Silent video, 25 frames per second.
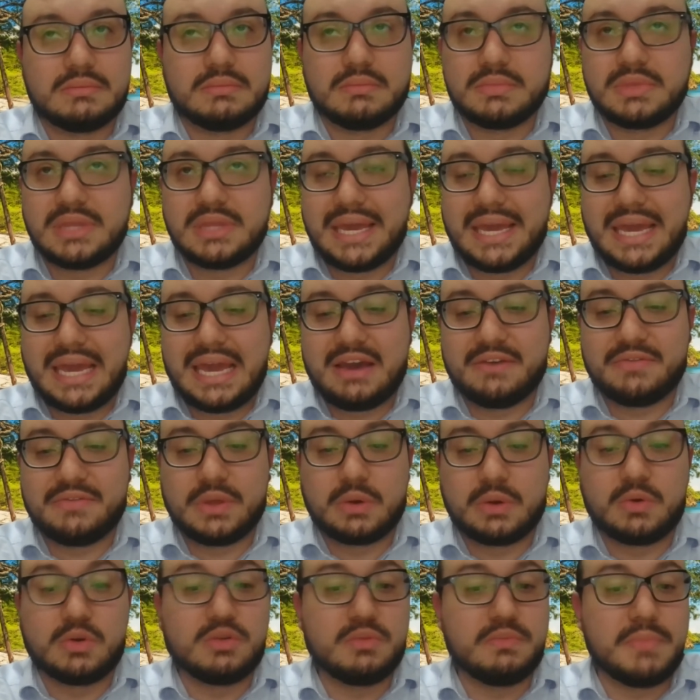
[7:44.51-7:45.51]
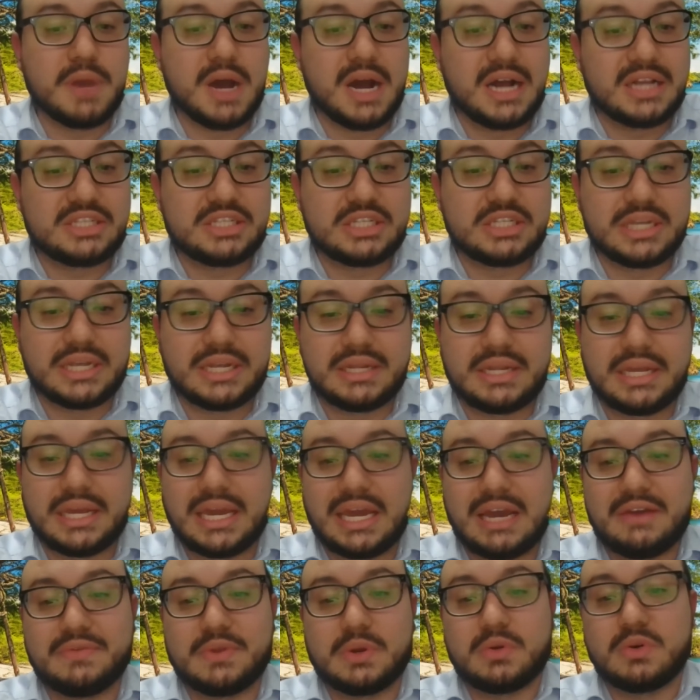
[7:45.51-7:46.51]
they have their own budget, they
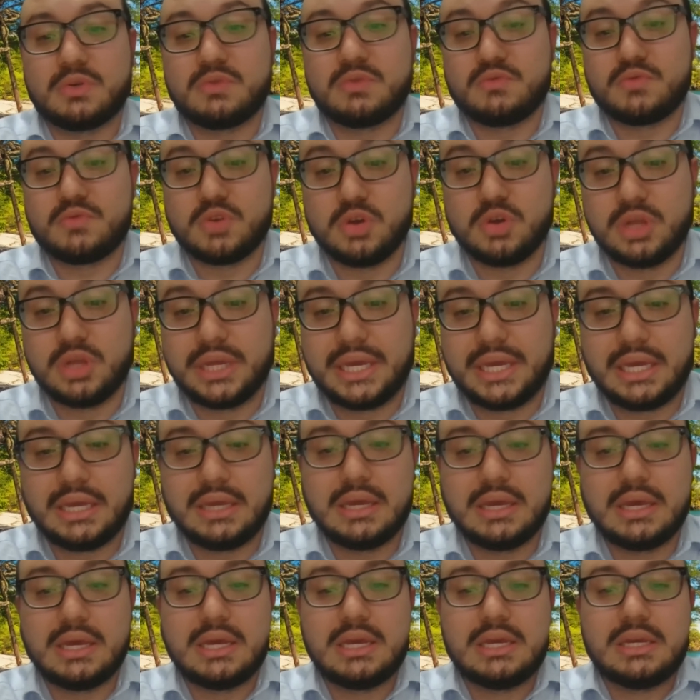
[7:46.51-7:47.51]
have their own ruling.